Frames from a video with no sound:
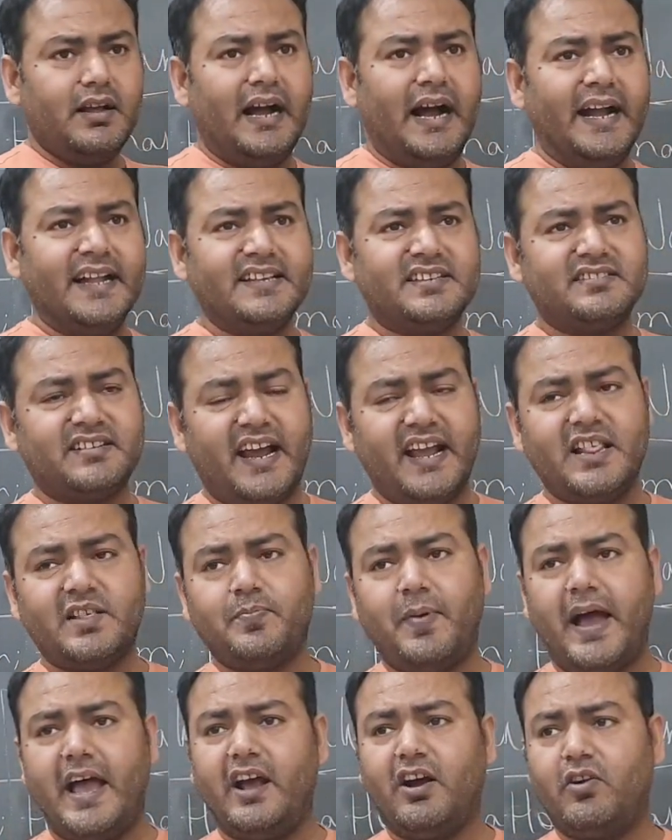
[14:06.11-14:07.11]
Einstein's
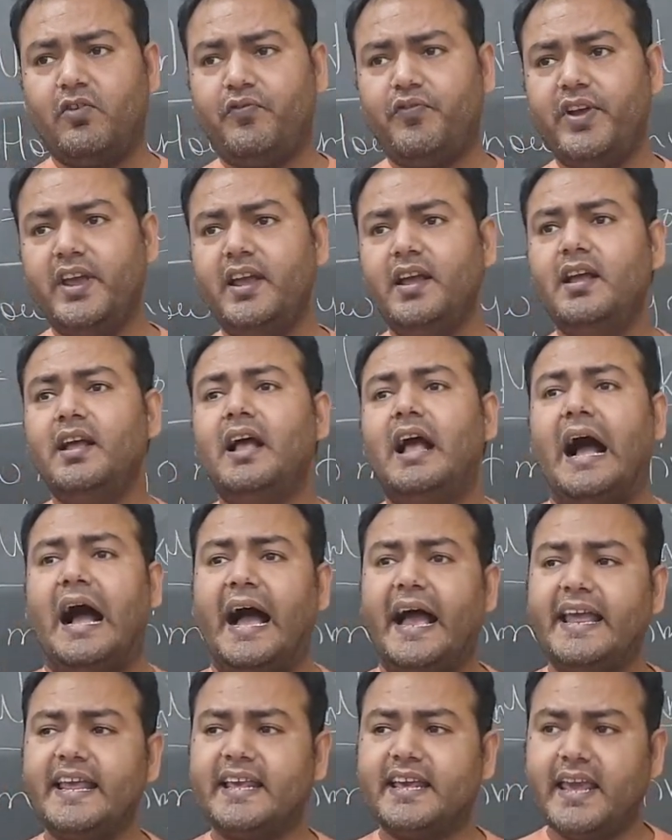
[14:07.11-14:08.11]
biography,
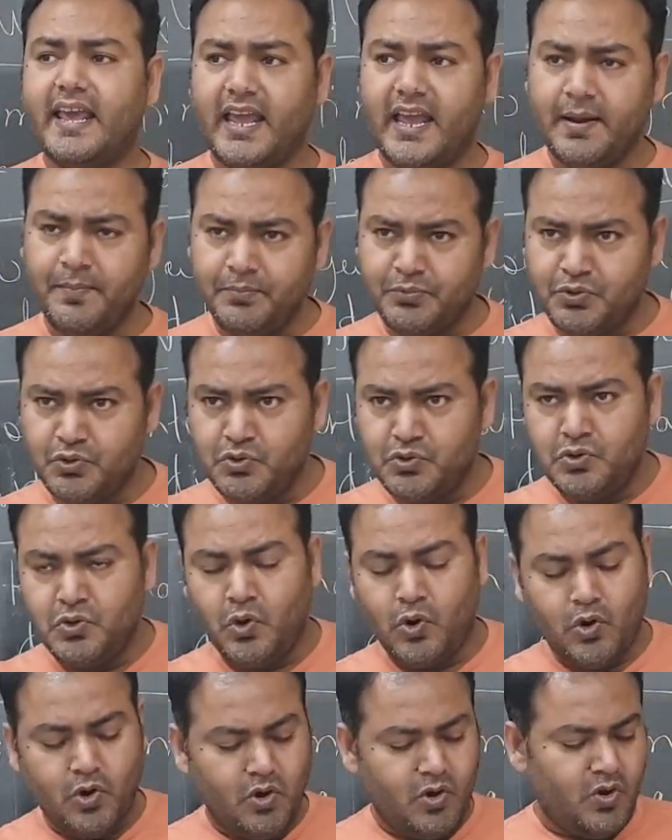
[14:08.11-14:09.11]
I came to
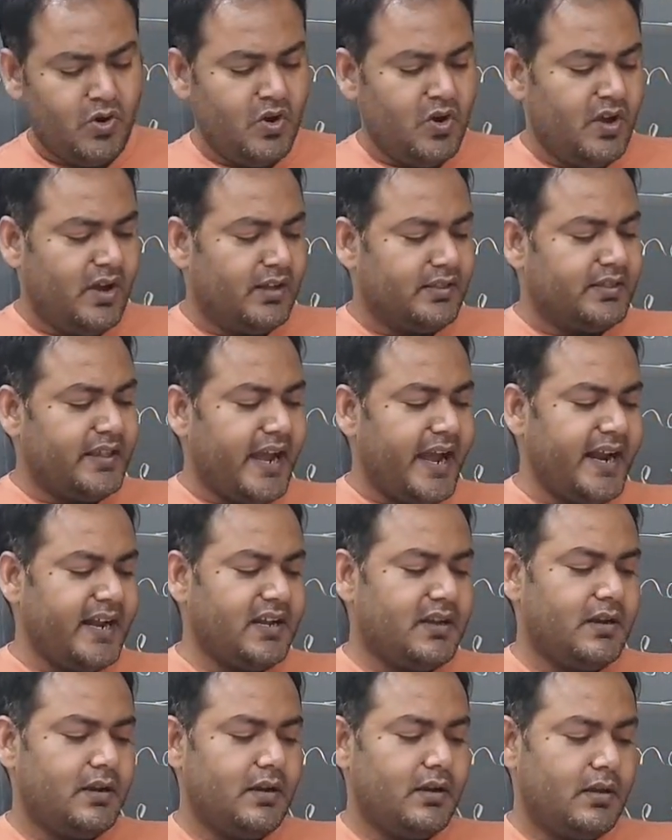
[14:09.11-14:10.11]
know
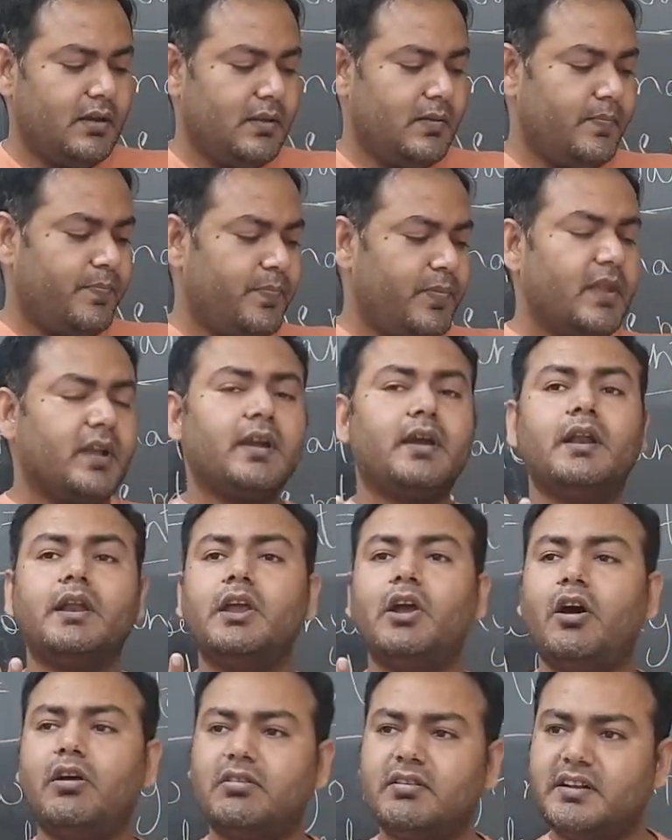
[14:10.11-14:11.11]
that
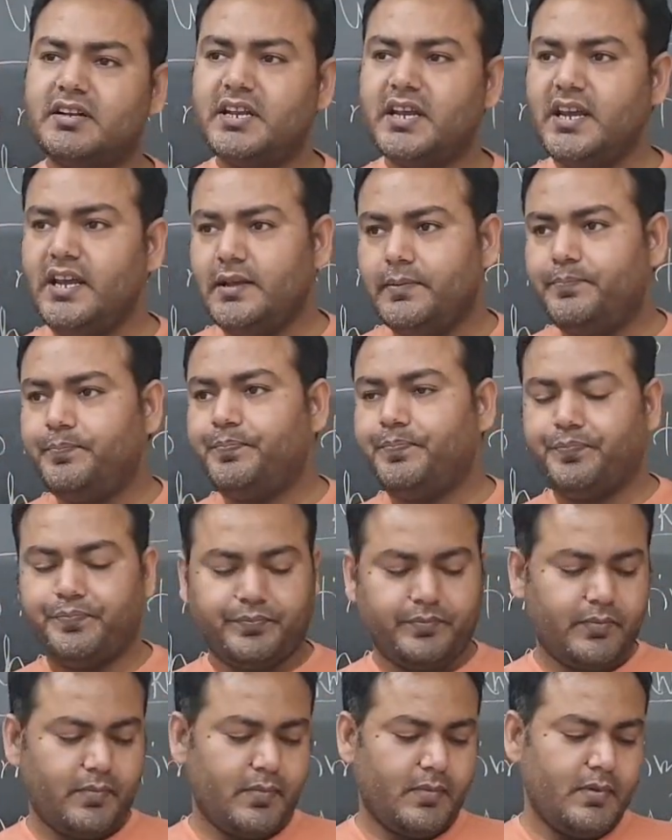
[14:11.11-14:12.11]
curiosity
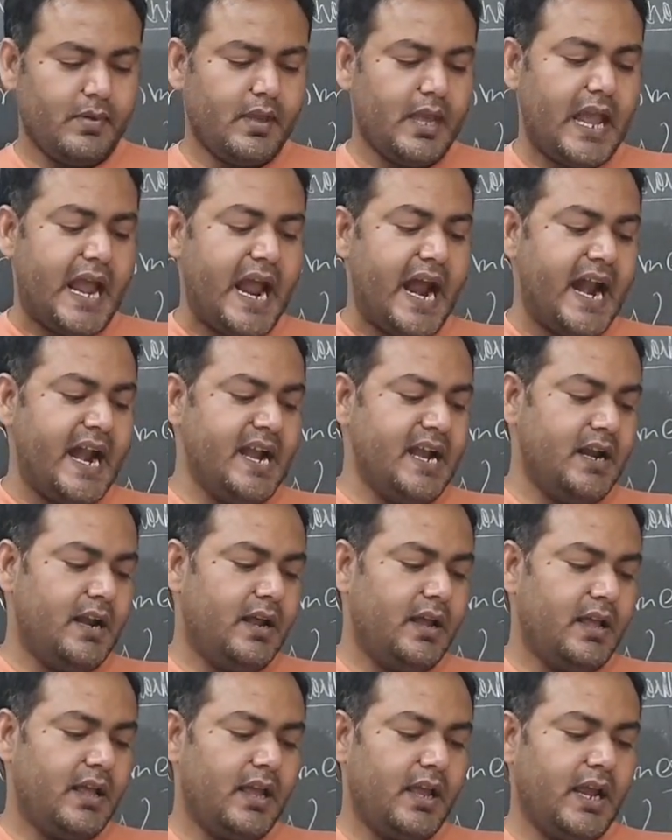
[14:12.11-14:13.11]
and
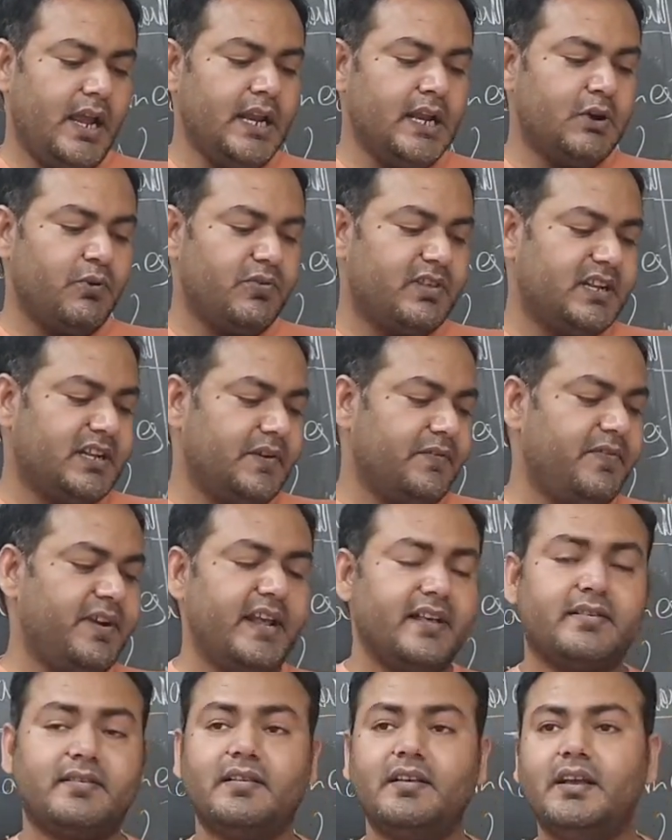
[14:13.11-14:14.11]

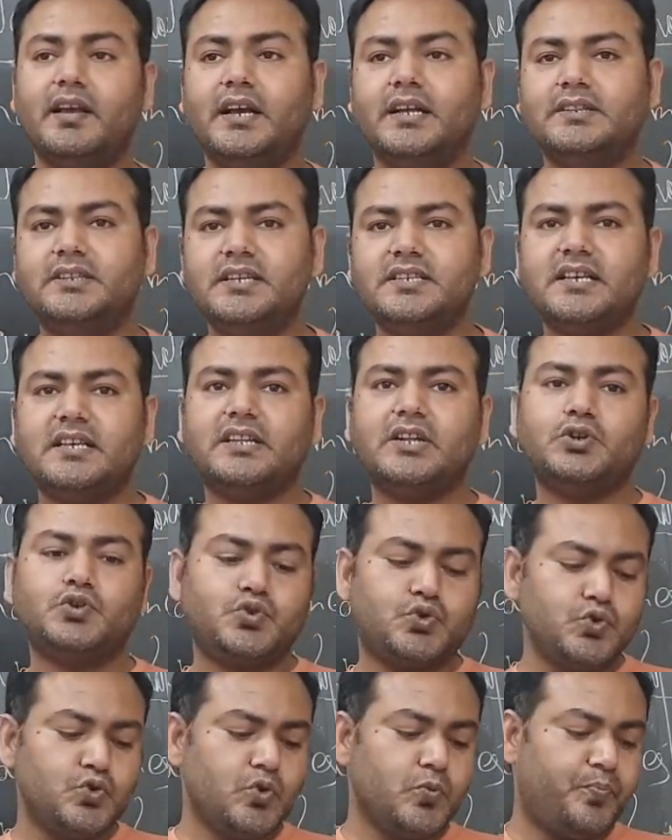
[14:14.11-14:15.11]
inquisitiveness, these are the
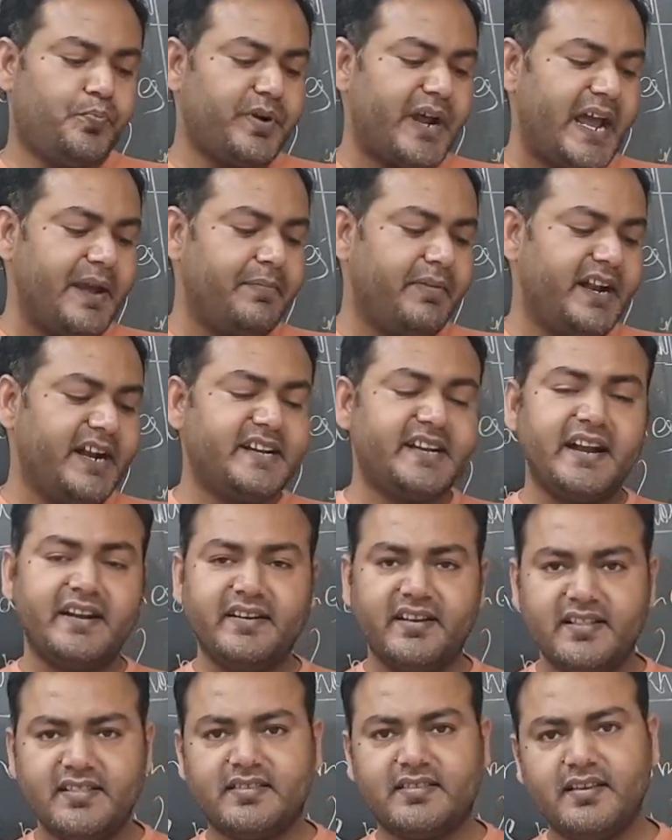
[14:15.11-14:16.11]
two primary
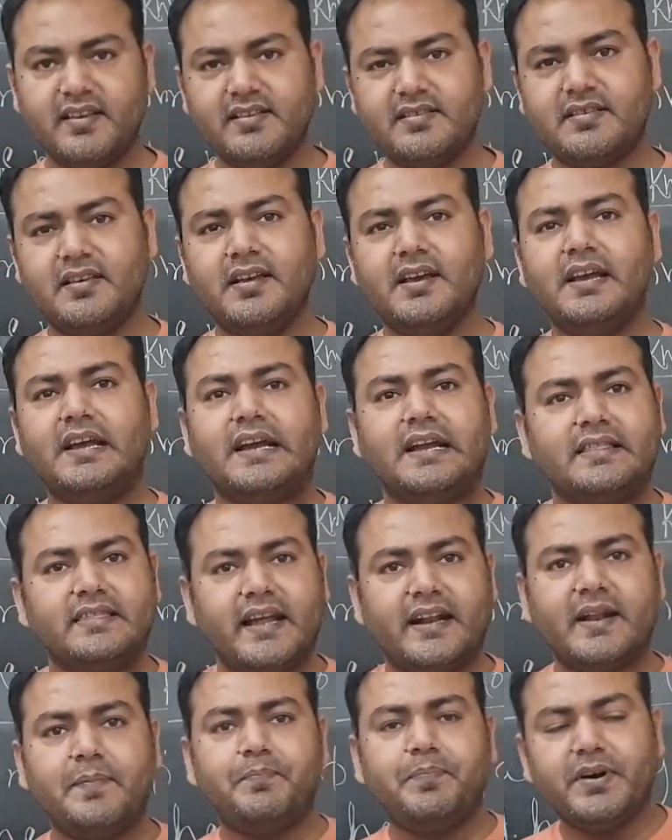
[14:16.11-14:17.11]
tendencies
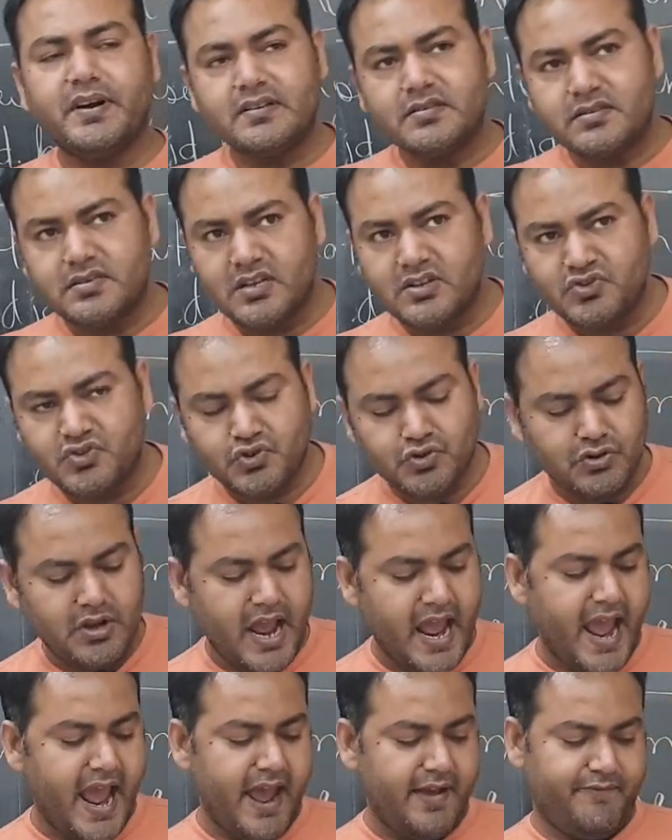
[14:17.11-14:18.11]
that a person should
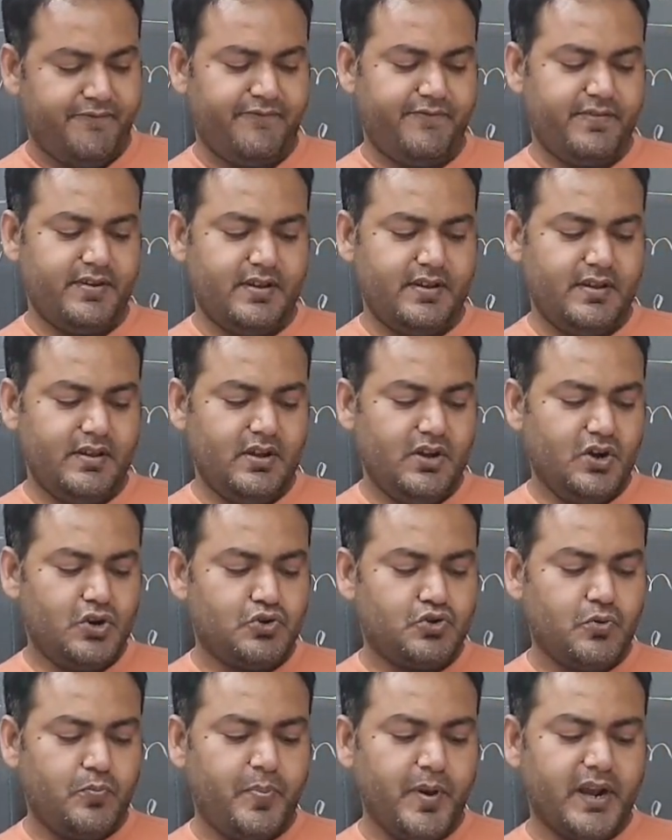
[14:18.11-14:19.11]
have
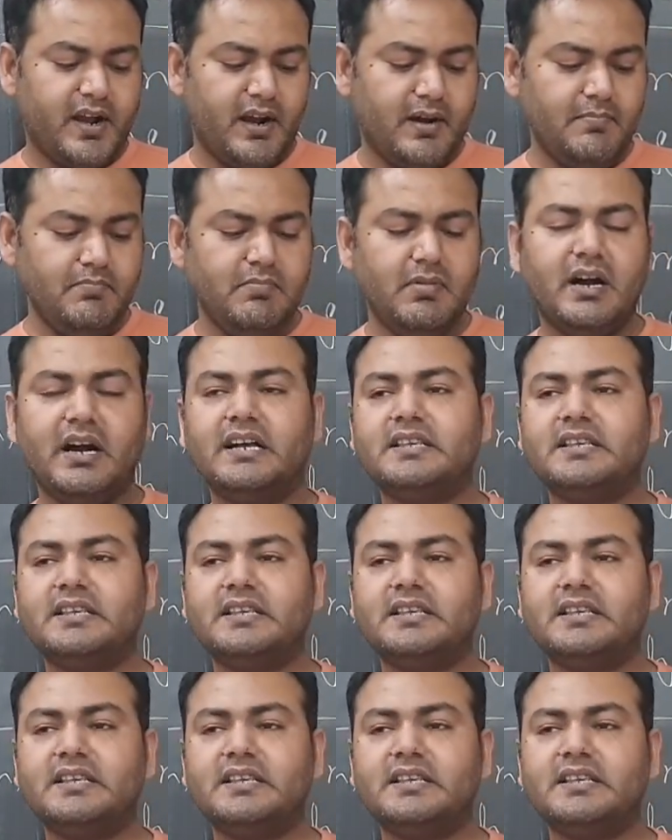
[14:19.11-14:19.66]
to become a